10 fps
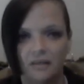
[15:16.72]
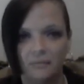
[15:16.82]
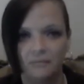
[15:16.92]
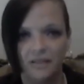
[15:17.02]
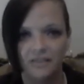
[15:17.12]

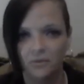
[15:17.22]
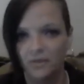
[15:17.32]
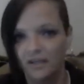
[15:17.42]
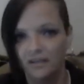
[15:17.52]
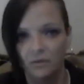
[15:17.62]
Um, I
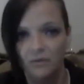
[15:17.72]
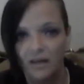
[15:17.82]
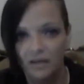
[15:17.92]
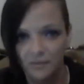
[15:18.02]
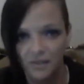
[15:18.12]
still can't go
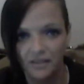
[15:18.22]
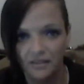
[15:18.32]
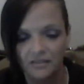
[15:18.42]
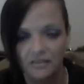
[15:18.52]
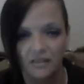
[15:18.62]
live
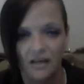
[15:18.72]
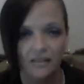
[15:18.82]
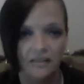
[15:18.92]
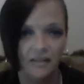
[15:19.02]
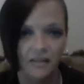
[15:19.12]
yet.
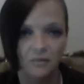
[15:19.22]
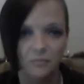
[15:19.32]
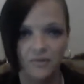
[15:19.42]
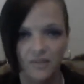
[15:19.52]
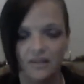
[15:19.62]
I need
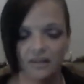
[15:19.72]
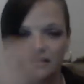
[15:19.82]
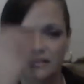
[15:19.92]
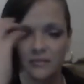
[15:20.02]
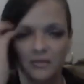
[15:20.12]
help with
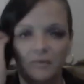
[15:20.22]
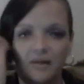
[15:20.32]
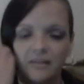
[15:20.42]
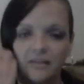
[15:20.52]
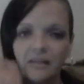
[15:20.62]
that. If
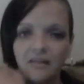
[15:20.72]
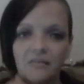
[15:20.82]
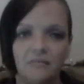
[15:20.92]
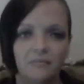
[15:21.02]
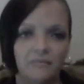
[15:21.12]
anybody can
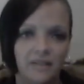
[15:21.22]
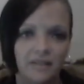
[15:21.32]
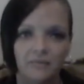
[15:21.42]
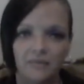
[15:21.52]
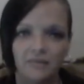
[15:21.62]
help,
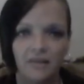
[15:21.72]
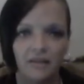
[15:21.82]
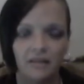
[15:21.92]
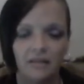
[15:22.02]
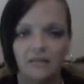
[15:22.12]
think of
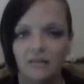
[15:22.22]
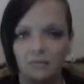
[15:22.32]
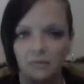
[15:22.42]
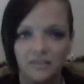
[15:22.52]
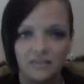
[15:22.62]
anything,
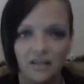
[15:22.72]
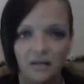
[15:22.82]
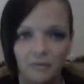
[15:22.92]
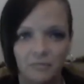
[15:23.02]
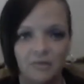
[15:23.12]
please
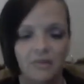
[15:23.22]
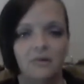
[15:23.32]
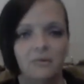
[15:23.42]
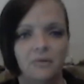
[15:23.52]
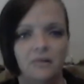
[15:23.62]
comment
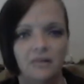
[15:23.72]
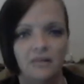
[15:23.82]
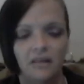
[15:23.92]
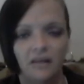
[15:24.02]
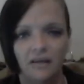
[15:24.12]
below
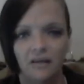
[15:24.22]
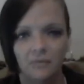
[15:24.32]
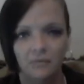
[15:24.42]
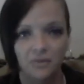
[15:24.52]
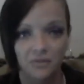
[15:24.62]

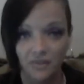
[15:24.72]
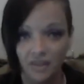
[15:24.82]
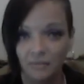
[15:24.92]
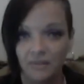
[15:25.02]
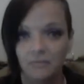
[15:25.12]
eh, what you
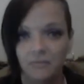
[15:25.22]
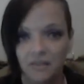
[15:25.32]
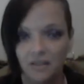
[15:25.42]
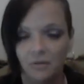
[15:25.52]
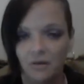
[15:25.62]
think about the
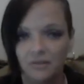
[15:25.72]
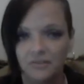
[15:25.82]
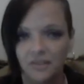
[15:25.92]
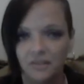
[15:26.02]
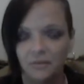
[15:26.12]
video
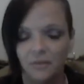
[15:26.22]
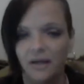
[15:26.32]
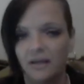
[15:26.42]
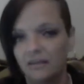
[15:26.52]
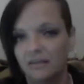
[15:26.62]

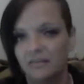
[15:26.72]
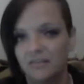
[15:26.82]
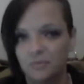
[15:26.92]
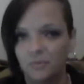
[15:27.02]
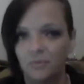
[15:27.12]
also, and
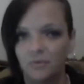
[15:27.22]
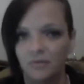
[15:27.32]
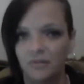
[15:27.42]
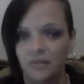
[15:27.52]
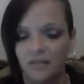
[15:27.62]
some
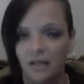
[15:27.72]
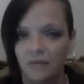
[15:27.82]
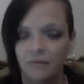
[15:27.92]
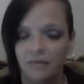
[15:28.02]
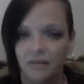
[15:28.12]
more
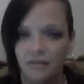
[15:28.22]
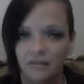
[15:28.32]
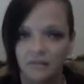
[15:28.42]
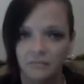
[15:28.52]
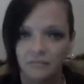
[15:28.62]

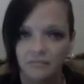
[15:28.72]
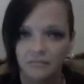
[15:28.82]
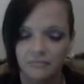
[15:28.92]
uh,